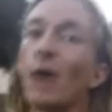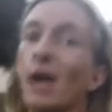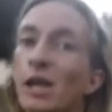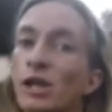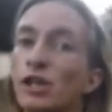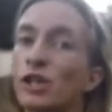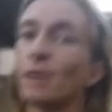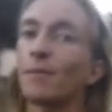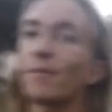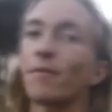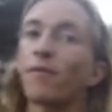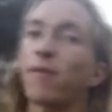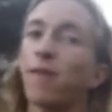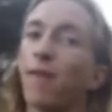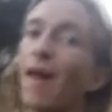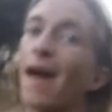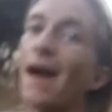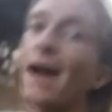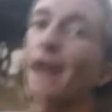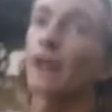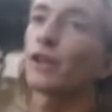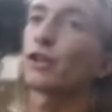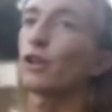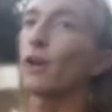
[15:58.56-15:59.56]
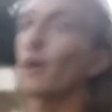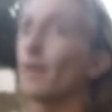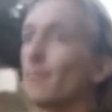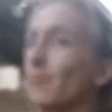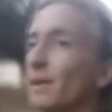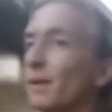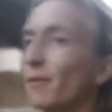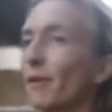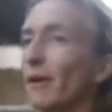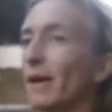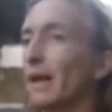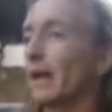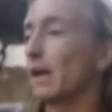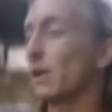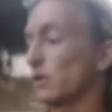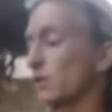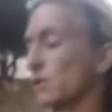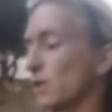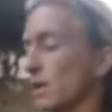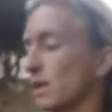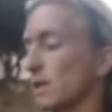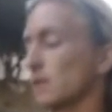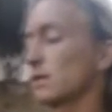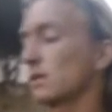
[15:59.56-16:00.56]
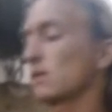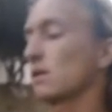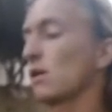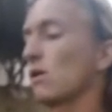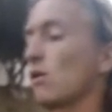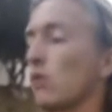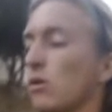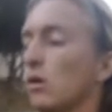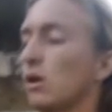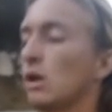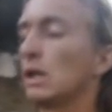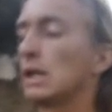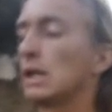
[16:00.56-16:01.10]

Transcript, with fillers: HM flash on me right now, son, so